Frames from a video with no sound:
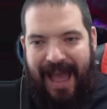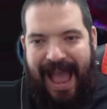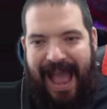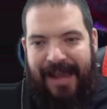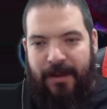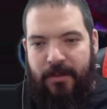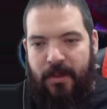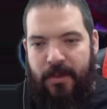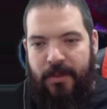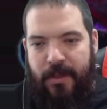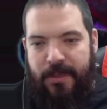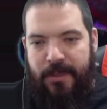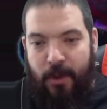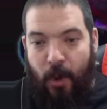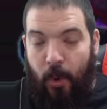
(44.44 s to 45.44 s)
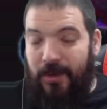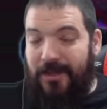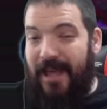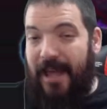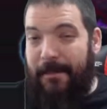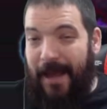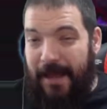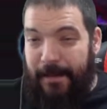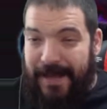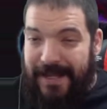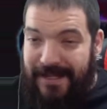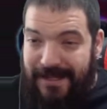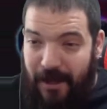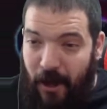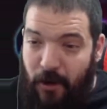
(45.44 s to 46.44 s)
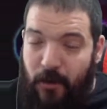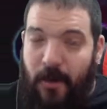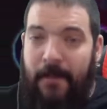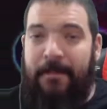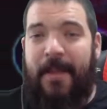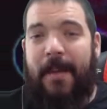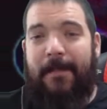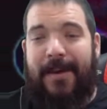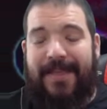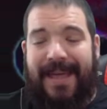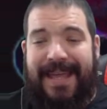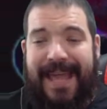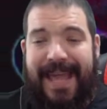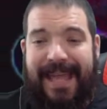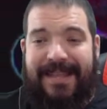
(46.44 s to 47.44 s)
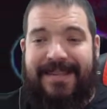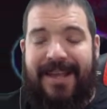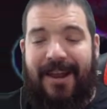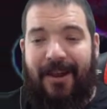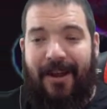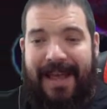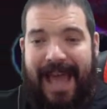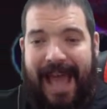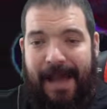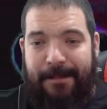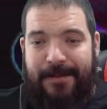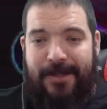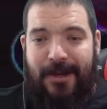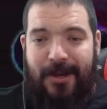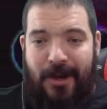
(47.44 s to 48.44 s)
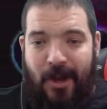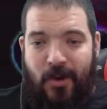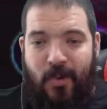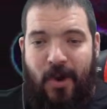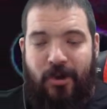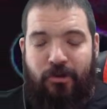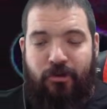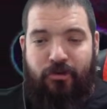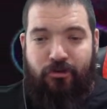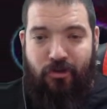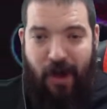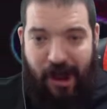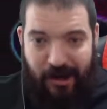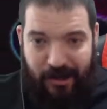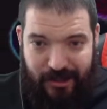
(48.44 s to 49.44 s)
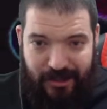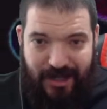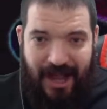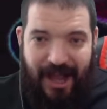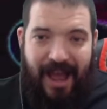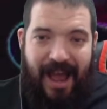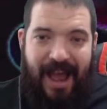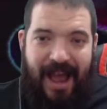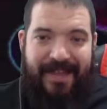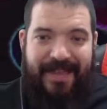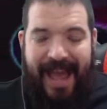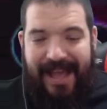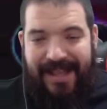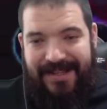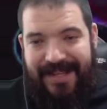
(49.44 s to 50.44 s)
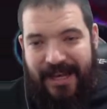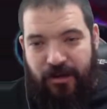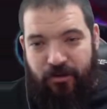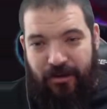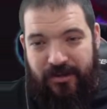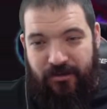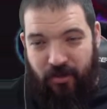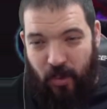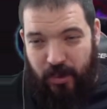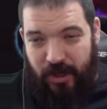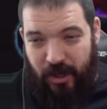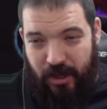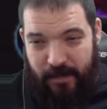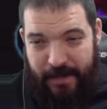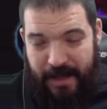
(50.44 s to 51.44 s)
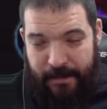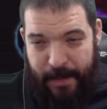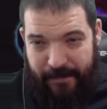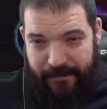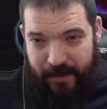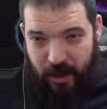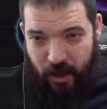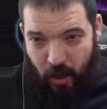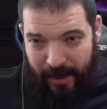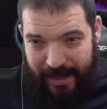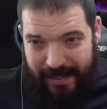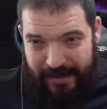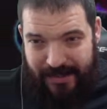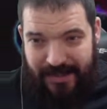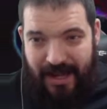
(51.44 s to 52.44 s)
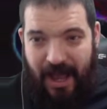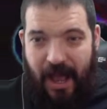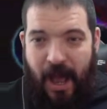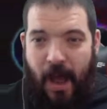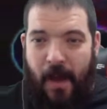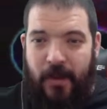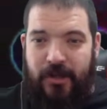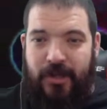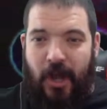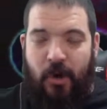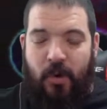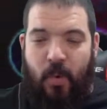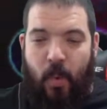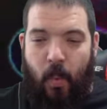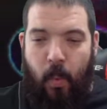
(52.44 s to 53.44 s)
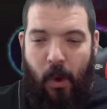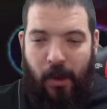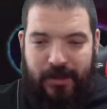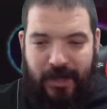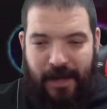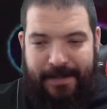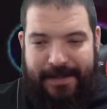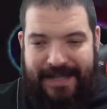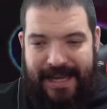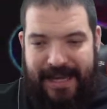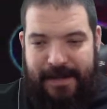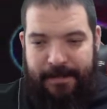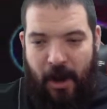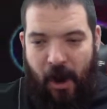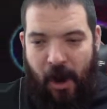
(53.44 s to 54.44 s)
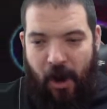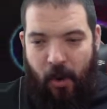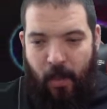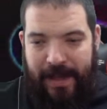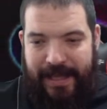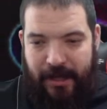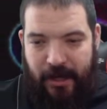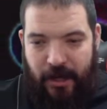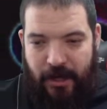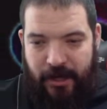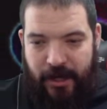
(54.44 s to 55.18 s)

and the Thors. They may be slow, but they hit like absolute trucks. The hand sentries are also going to be a bit of an annoyance. So what type of team are we going to